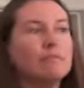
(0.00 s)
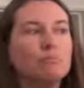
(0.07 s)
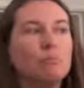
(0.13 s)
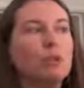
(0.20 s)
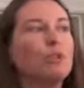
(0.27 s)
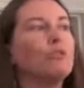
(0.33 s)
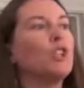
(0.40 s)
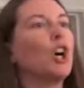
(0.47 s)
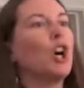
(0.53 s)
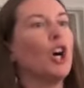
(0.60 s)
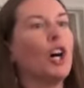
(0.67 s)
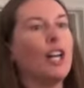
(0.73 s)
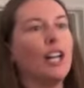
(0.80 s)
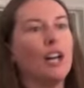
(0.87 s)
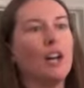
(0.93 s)
moved
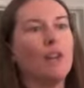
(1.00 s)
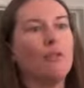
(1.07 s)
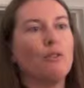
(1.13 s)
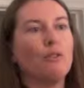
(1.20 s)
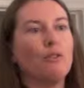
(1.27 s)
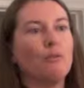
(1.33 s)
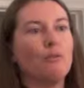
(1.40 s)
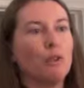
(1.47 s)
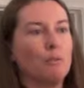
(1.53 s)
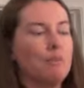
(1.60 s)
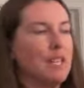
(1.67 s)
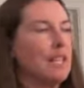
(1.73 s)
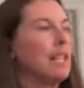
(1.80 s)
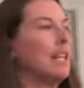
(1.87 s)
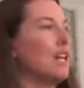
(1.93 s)
on from
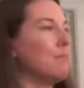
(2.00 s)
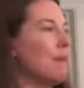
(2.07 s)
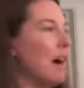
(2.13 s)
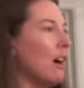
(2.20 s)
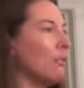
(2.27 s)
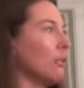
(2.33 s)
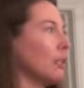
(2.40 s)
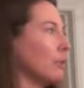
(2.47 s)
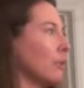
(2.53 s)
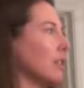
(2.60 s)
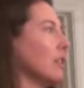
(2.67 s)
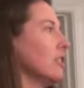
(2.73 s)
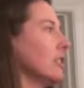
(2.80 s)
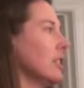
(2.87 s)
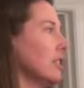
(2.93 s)
thinking about
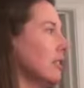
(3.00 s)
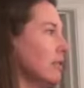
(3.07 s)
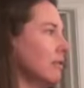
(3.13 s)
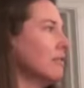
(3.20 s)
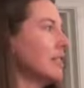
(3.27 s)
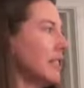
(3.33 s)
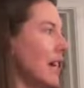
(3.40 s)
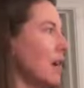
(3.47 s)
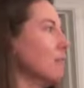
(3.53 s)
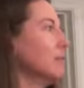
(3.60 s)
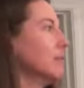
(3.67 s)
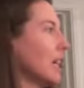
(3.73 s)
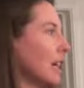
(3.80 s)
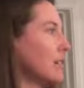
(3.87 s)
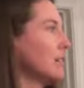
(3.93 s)
careers in STEM,
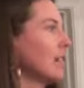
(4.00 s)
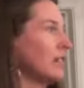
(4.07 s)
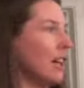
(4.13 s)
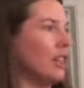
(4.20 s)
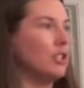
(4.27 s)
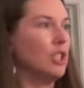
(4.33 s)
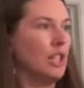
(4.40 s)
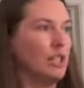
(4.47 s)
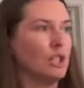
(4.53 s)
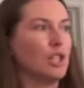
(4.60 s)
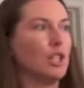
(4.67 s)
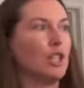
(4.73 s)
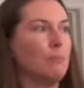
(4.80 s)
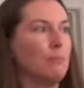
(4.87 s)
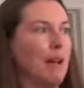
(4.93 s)
science, technology,
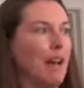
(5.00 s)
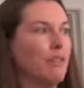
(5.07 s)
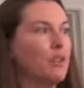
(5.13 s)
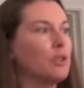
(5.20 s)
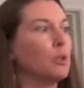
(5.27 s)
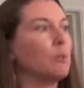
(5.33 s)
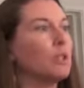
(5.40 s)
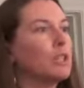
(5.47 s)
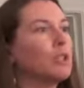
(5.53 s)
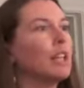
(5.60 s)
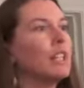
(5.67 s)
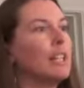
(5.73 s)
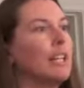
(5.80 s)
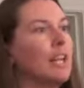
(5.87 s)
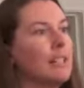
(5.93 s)
engineering, math. So we're
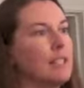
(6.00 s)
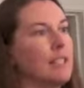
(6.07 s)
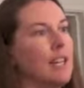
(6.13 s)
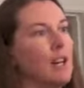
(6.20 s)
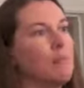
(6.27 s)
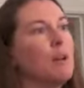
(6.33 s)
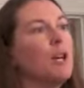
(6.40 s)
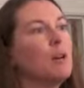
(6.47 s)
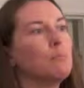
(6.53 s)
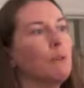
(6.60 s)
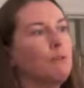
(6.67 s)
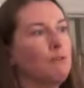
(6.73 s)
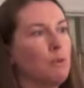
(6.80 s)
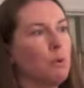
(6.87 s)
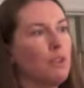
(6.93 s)
trying to get to them
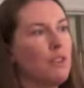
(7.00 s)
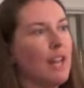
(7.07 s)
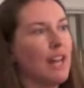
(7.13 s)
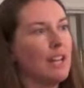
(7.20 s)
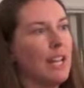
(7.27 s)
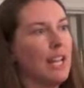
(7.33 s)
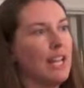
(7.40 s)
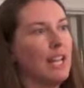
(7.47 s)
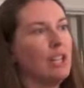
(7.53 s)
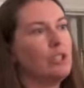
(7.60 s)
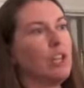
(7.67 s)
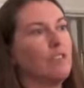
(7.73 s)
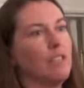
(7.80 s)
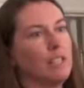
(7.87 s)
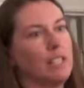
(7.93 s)
before that age
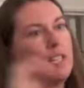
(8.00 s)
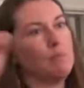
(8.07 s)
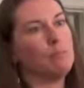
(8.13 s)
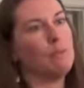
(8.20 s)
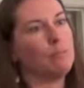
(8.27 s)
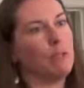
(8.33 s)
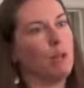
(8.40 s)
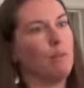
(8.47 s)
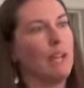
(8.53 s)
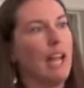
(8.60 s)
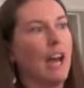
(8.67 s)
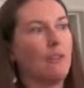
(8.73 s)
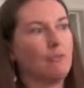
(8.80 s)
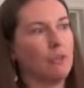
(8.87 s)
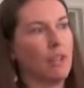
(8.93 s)
and then keep them going
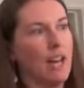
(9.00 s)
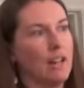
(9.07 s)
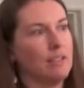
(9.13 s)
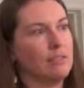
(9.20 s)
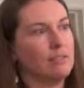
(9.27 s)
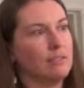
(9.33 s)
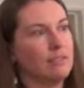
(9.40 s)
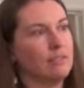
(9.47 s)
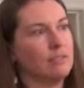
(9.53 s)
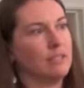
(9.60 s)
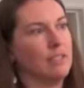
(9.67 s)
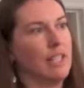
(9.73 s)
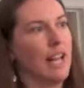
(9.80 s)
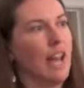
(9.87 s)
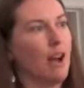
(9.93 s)
after that.
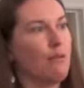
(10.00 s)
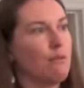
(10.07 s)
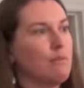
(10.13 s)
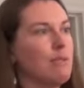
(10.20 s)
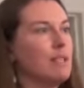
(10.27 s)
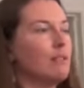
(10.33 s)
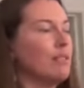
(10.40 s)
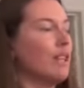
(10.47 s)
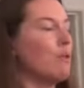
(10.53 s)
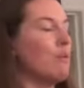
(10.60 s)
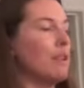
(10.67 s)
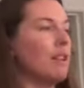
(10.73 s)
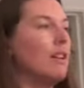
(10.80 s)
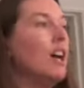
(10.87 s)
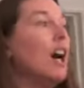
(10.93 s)
And how are we doing it?
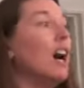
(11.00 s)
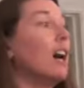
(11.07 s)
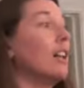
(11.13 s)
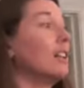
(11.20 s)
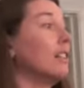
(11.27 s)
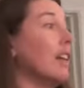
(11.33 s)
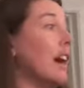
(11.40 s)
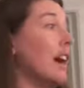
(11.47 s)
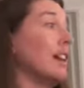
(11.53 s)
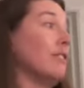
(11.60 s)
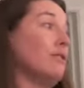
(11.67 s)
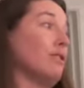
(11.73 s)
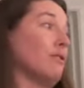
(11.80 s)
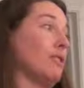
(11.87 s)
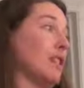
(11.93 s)
With a lot
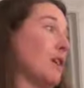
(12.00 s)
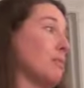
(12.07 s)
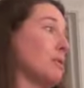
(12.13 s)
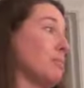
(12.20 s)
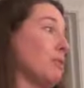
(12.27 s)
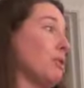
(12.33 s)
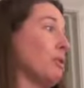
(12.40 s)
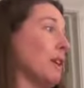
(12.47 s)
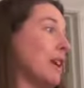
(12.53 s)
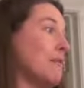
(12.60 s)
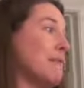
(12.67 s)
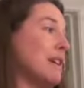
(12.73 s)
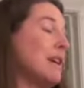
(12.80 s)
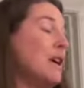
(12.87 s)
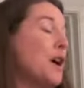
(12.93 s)
of different types of
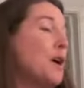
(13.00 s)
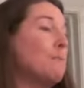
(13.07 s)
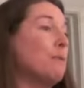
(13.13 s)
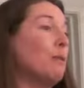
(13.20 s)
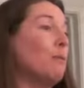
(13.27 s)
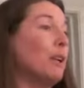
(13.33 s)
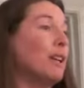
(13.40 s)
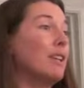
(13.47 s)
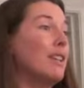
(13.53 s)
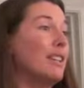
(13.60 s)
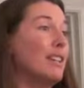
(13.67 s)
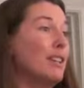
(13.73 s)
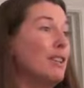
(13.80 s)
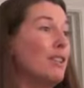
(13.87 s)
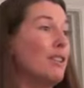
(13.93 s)
programming. But one of
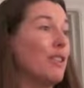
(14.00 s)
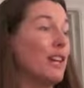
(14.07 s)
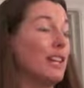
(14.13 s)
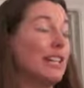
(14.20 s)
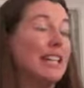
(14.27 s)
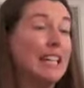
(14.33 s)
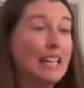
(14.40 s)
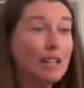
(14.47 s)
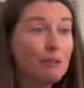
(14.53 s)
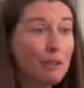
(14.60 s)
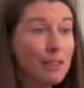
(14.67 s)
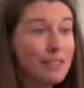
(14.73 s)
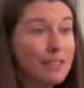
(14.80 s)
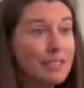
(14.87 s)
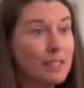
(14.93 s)
the, the key
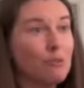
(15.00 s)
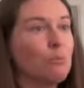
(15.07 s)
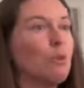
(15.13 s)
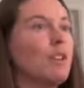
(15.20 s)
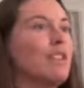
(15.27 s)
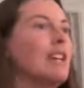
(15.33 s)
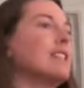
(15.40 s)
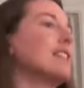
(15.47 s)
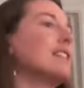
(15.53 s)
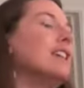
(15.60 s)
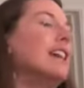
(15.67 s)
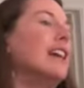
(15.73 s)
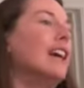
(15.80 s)
ones and one that's